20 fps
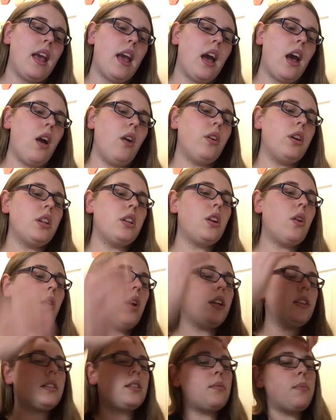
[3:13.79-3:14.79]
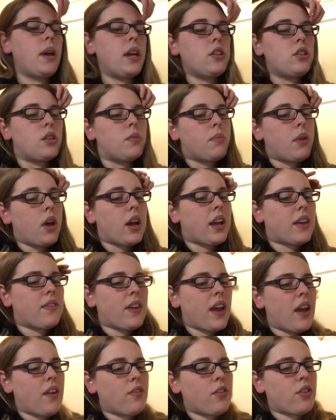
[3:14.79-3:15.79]
How could Johann Sebastian Bach have
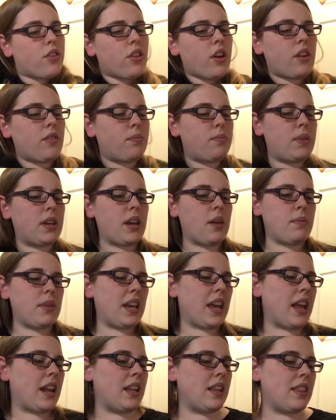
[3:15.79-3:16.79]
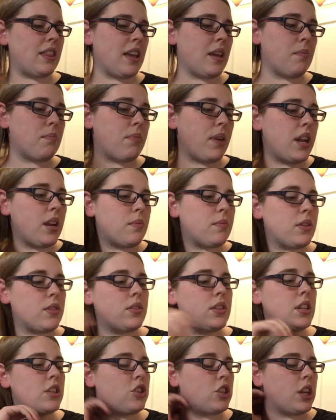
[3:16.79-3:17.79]
ever thought of becoming anything but a
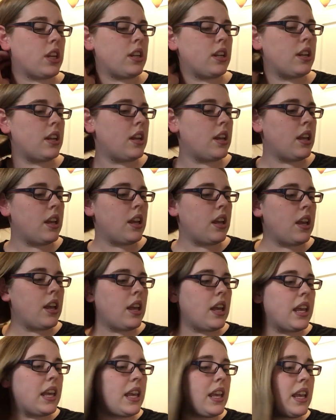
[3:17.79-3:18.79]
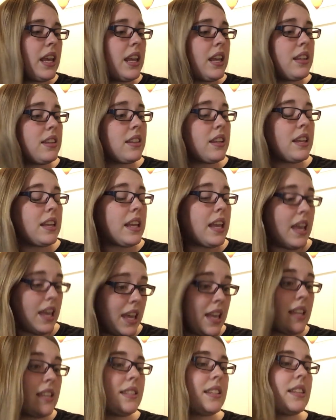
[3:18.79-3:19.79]
musician?
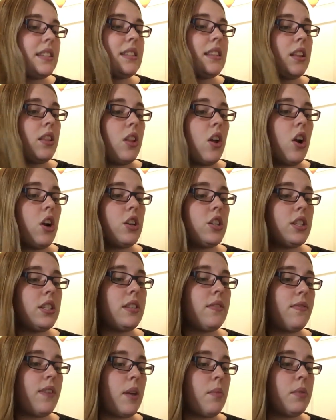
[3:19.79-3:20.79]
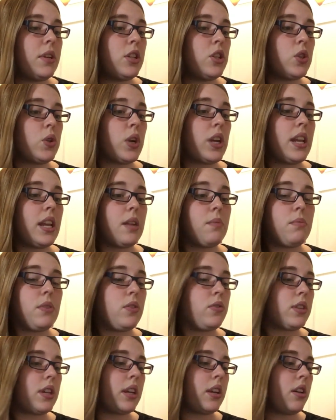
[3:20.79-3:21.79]
His is the largest family tree in
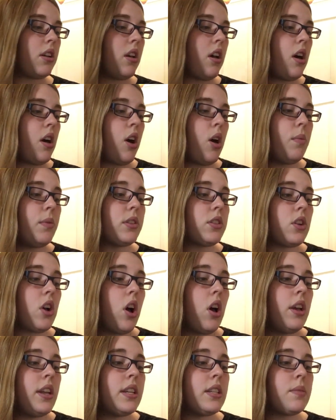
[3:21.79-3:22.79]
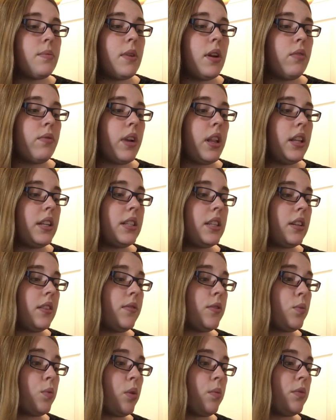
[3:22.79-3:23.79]
music. Almost all his male
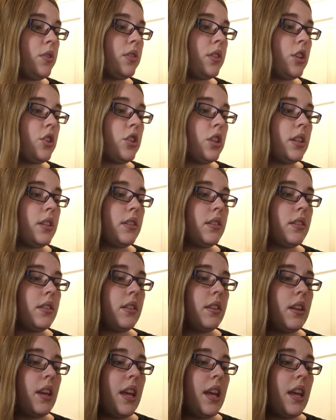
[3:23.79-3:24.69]
relatives were musicians.